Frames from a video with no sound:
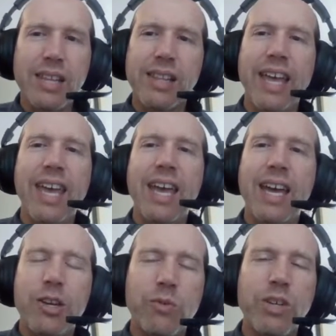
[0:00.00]

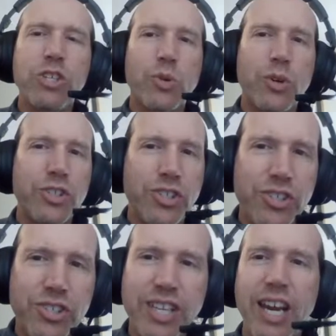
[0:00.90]
land,
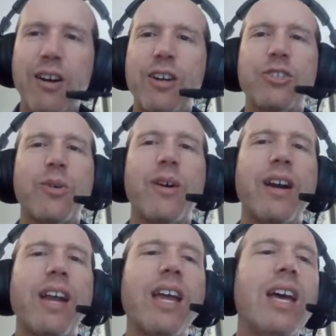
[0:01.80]
resources,
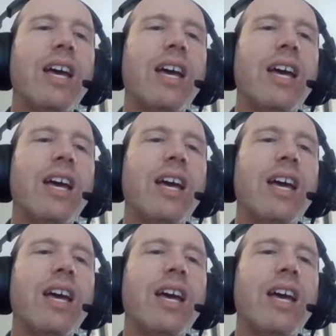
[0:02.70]
territory,